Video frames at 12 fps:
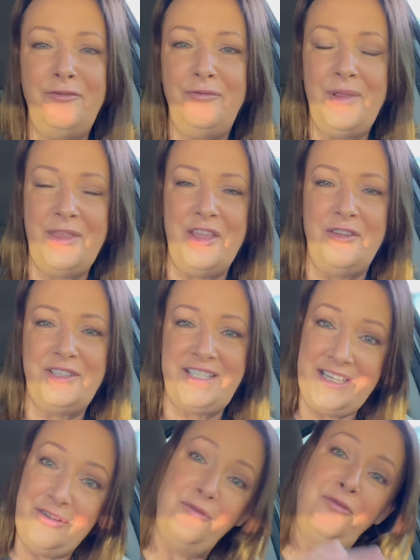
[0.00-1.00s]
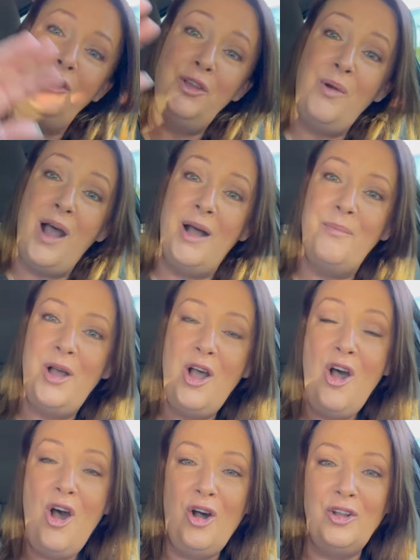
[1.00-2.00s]
the seal flew up
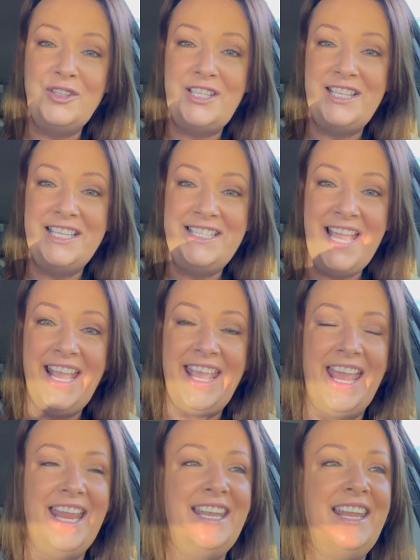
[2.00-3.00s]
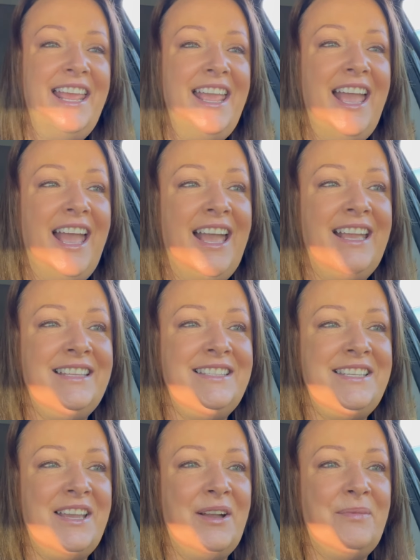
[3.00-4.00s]
onto the decking,
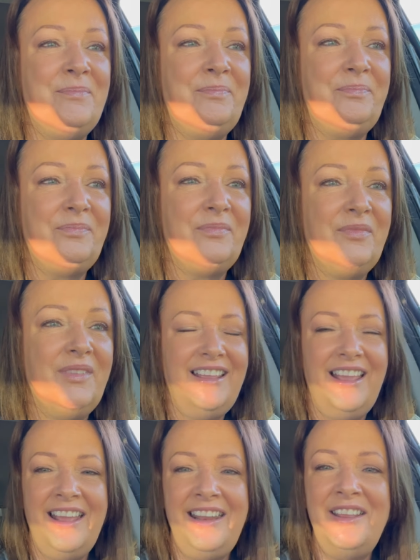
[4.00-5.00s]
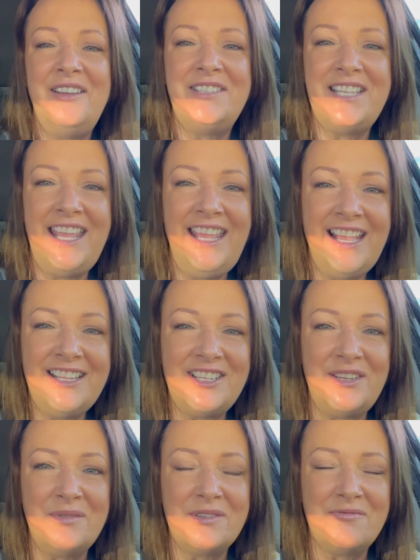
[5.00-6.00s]
and it
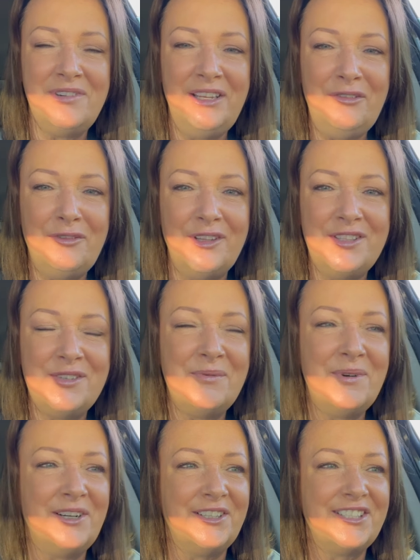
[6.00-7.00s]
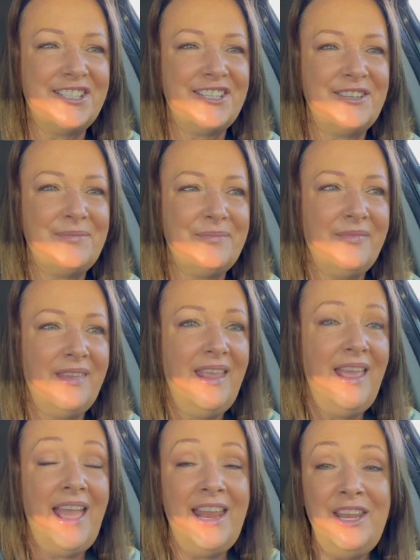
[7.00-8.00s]
actually was really fun to watch.
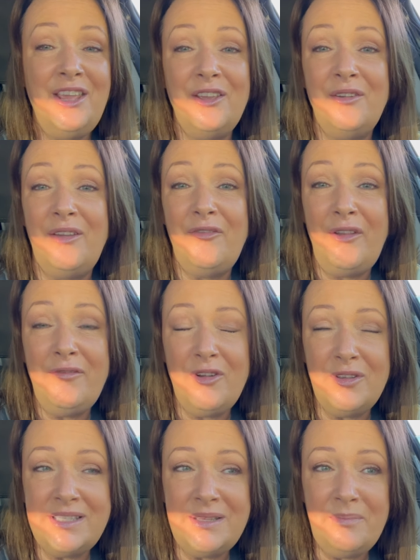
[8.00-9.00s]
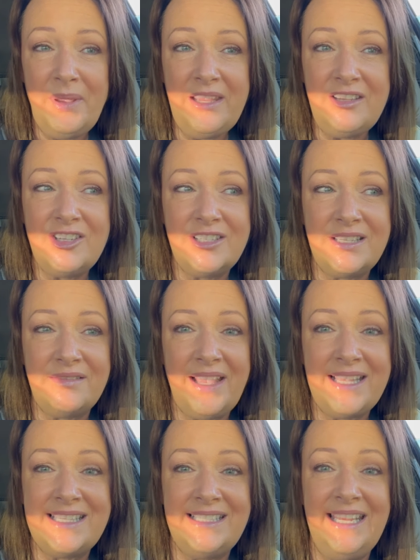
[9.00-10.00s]
Anywho, if I've got some pictures of
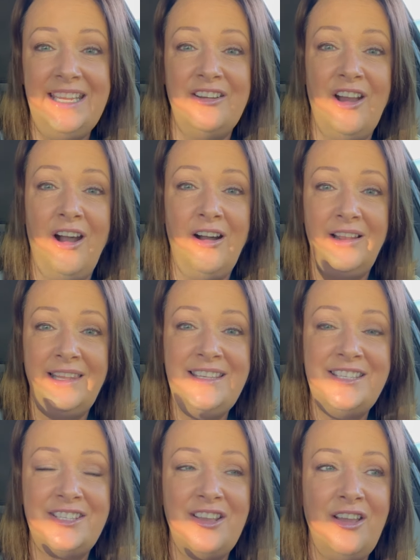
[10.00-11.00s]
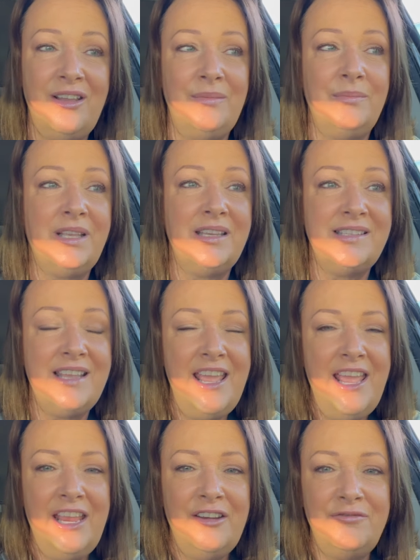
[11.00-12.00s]
Catalina, I'll insert them, because
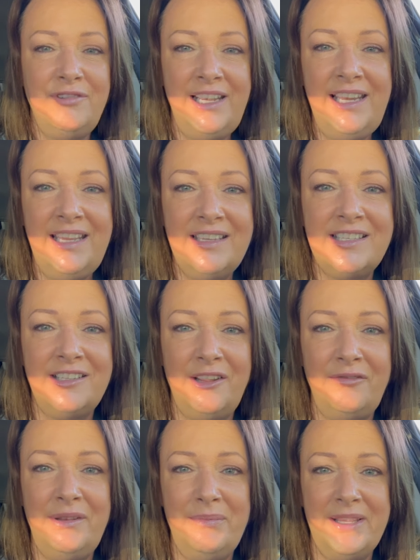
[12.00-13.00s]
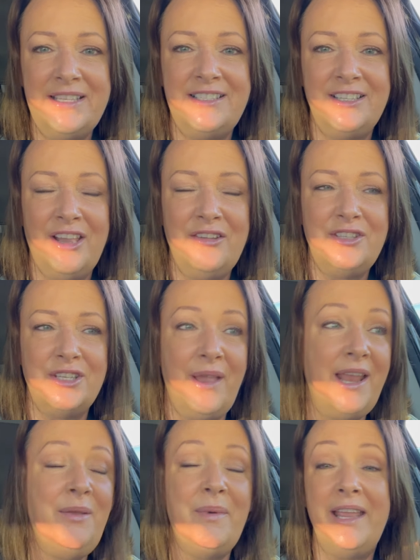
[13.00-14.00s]
it really is a lovely place to go to.
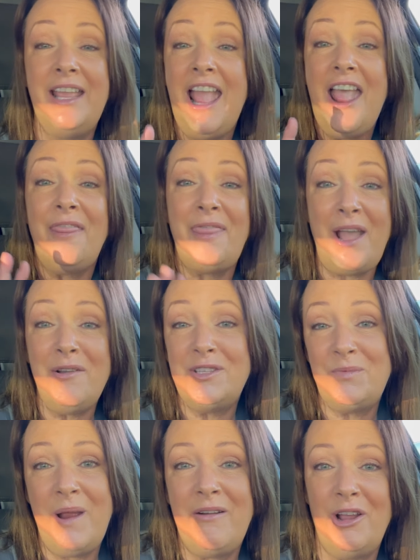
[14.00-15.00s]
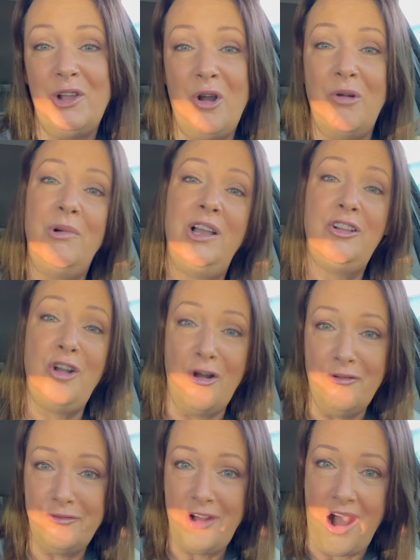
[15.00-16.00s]
Anyway, that's where I got my
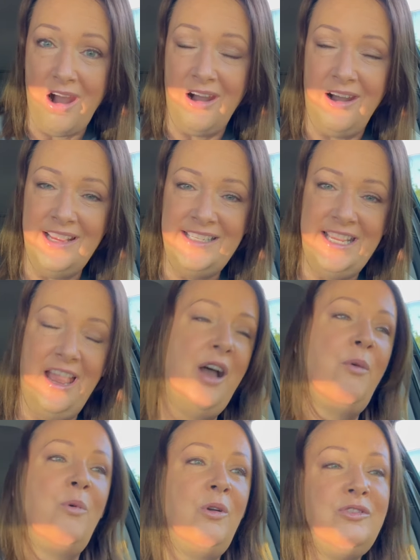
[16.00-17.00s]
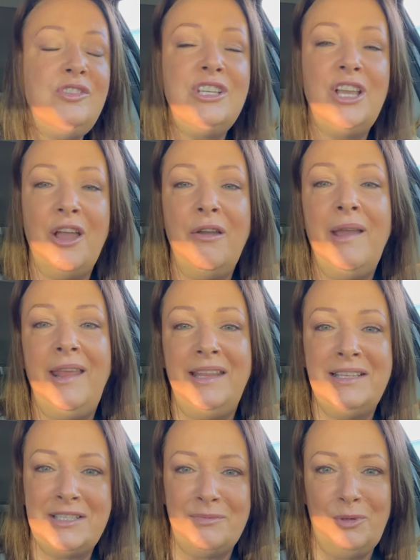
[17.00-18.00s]
golf cart idea. I want to go and
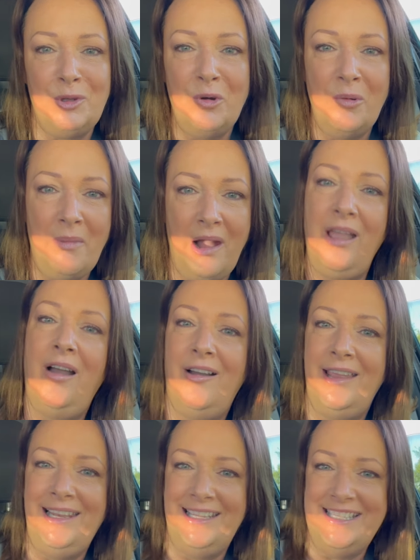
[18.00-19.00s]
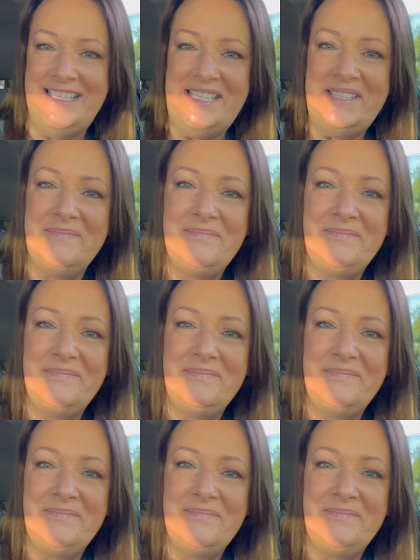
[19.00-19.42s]
explore my island.